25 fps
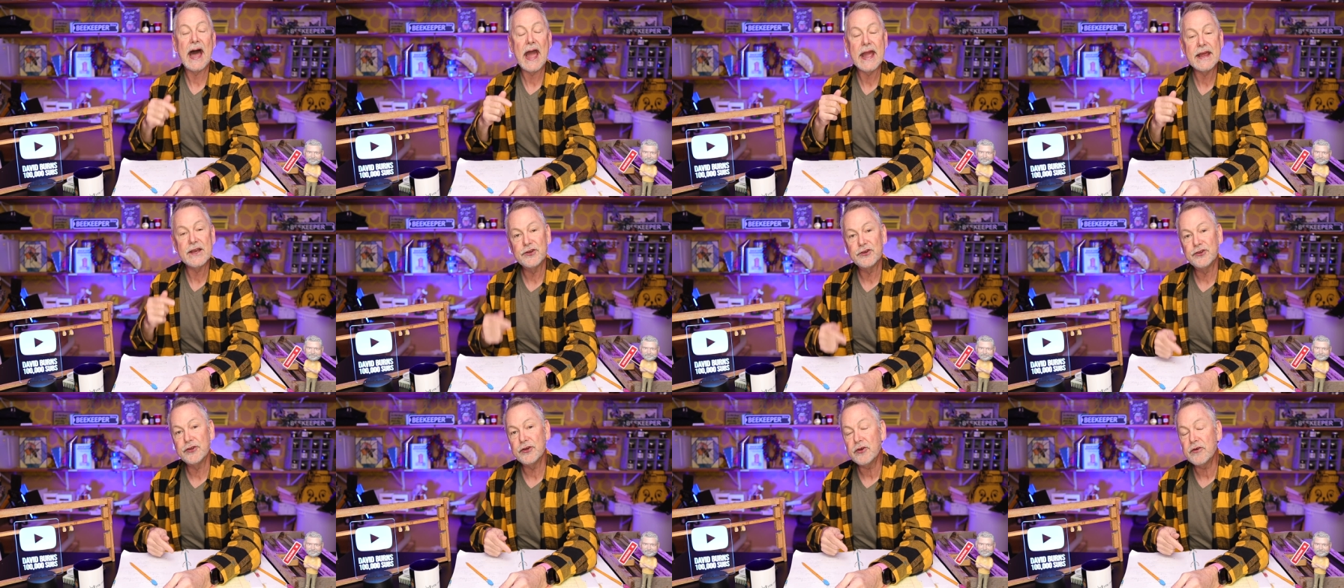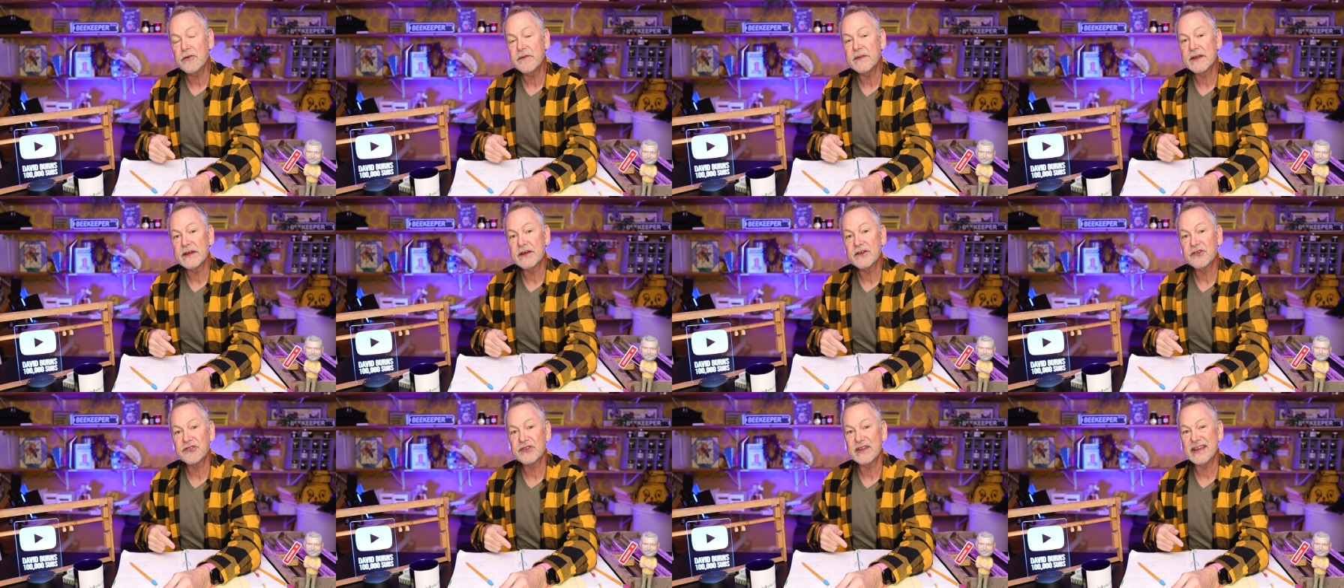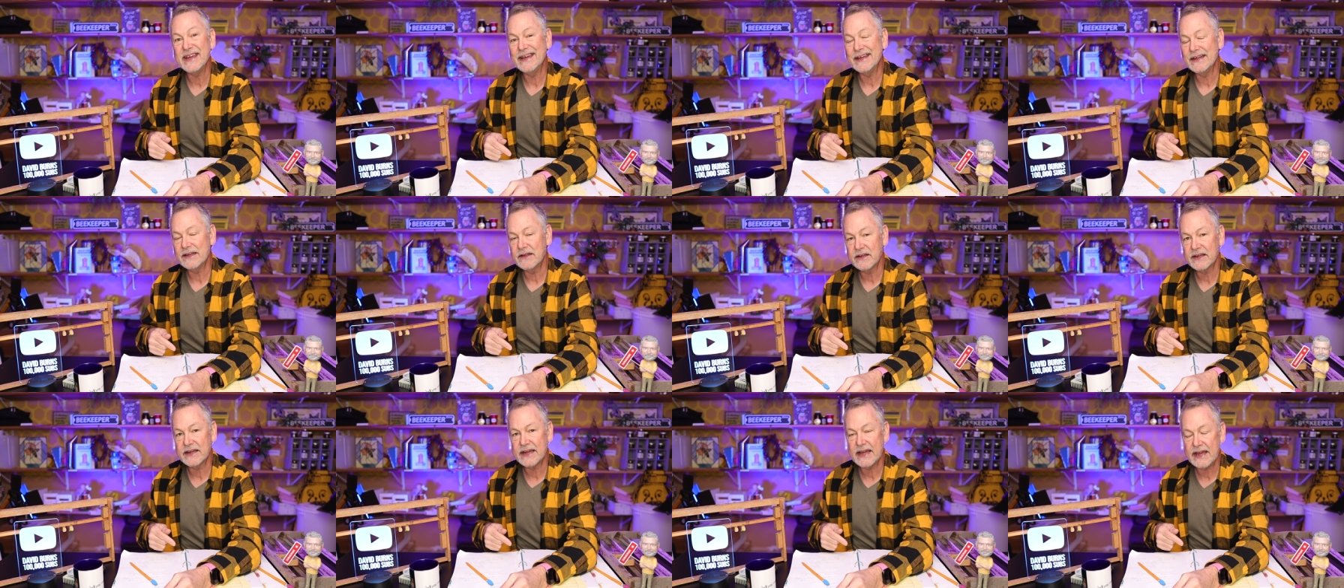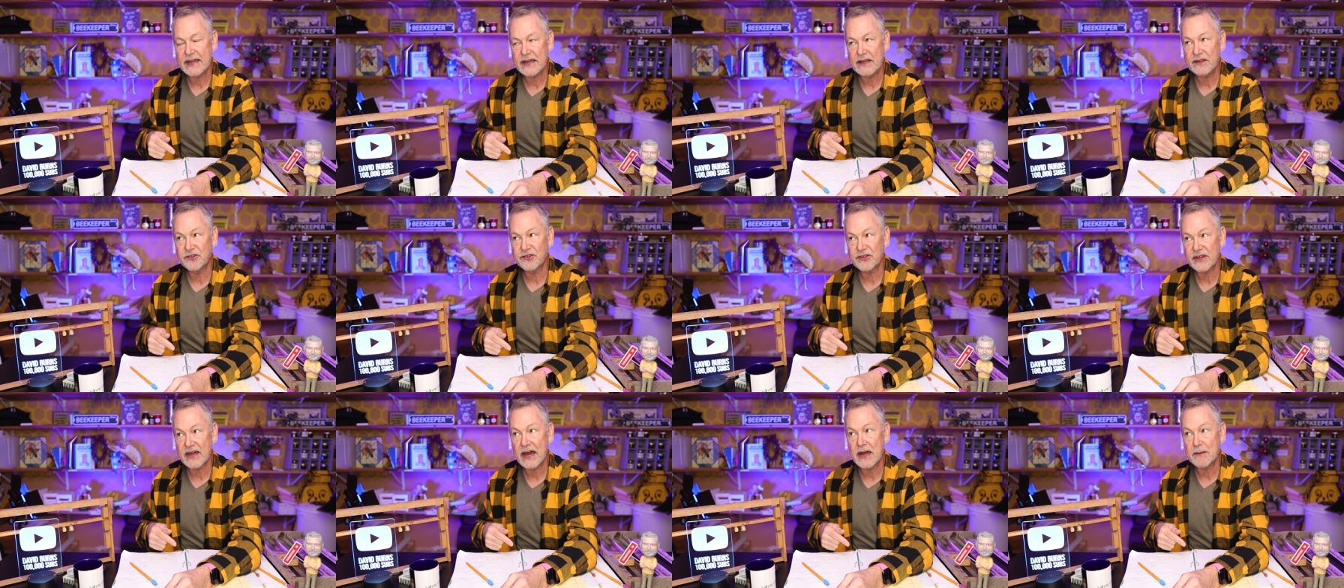I do this in
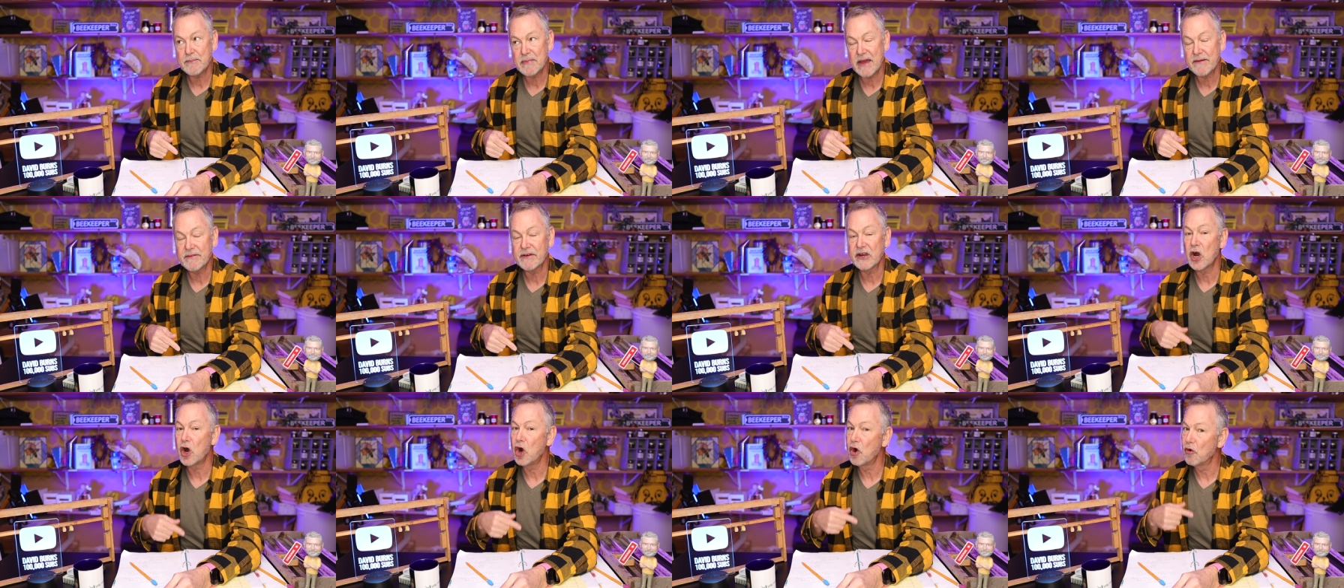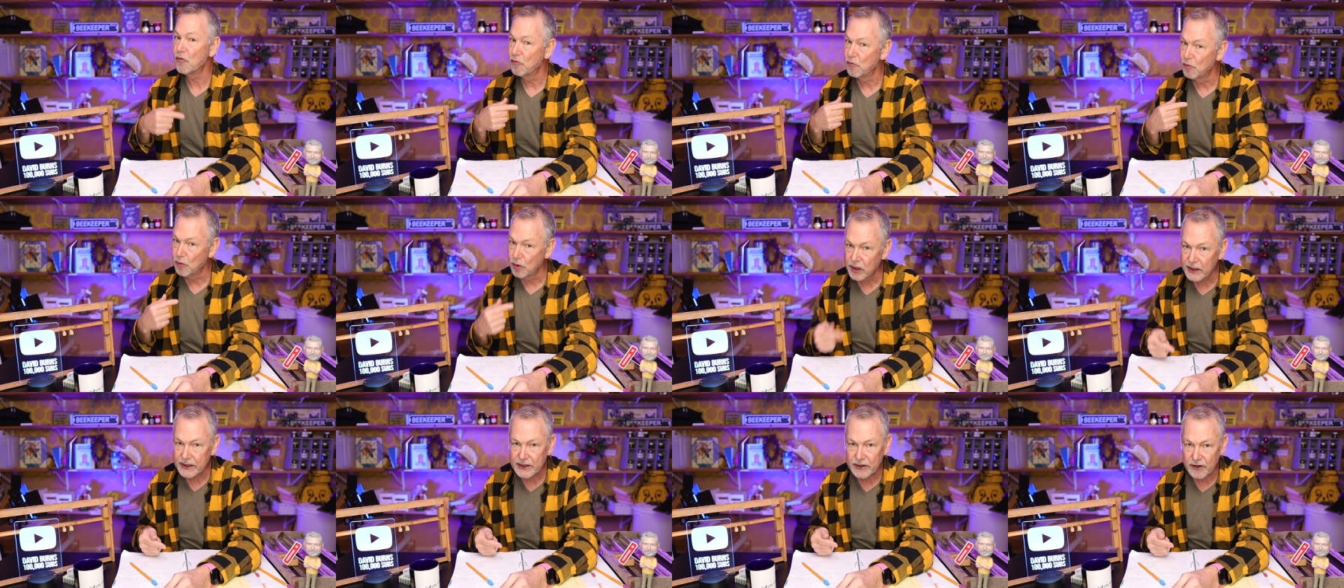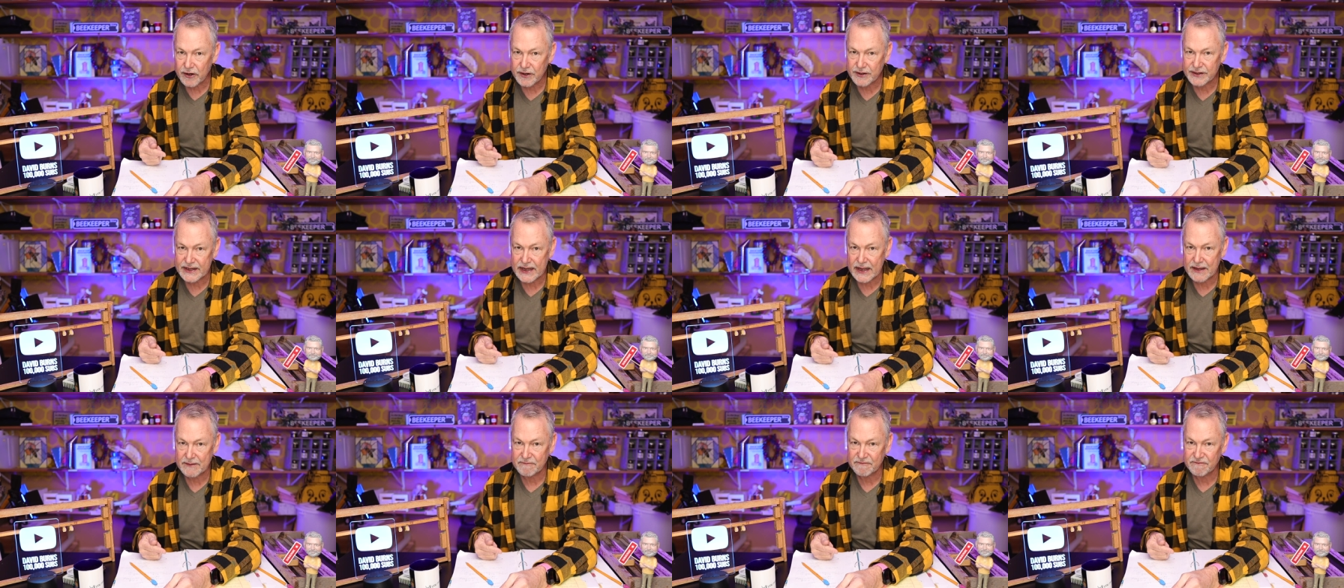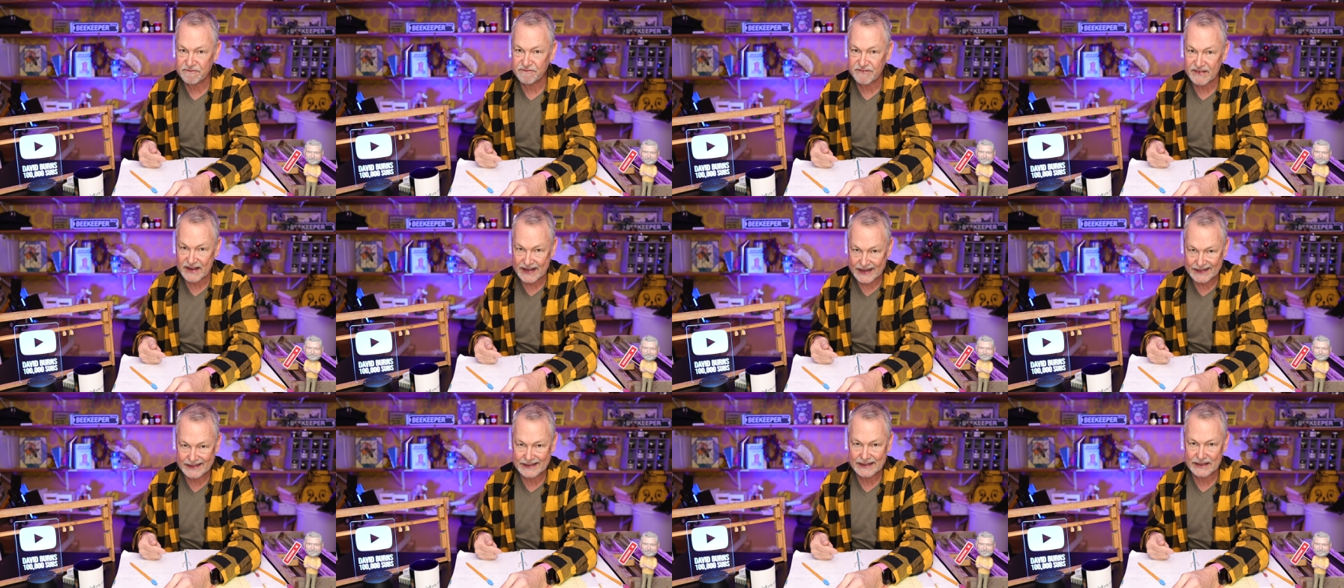case I'm having a really hard time
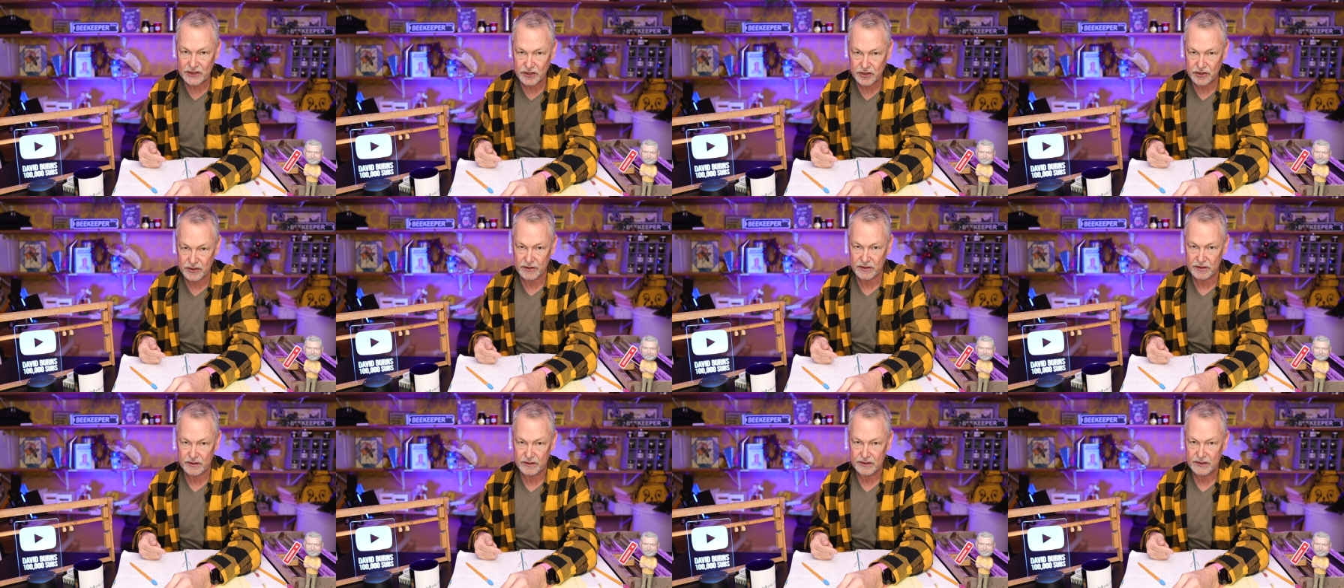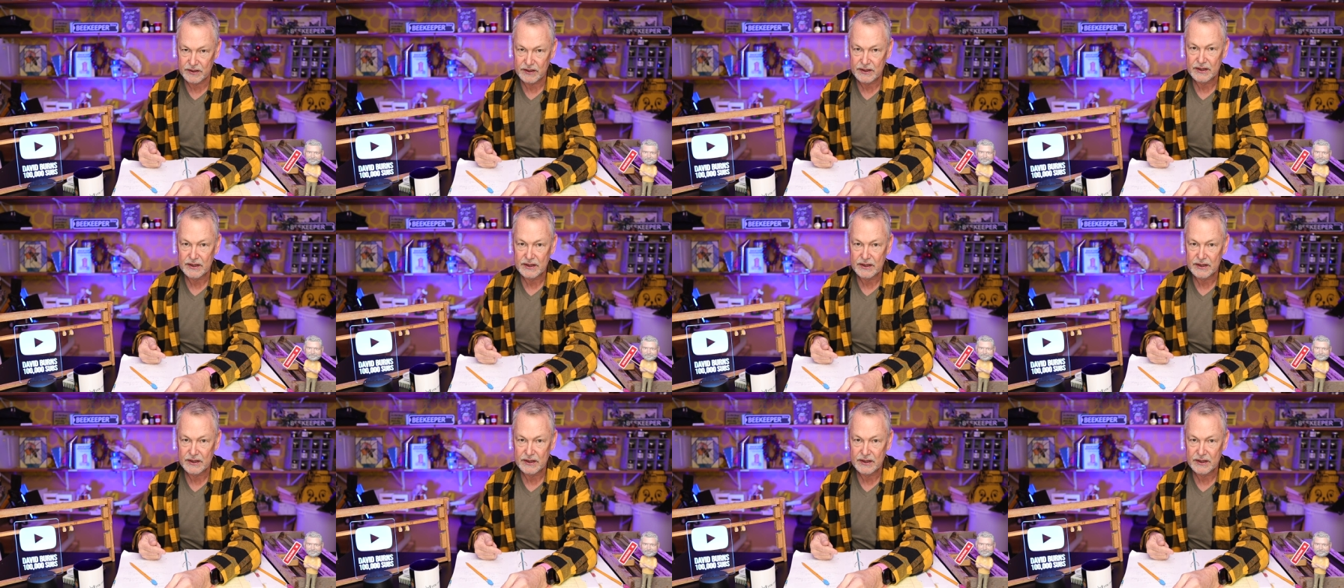finding her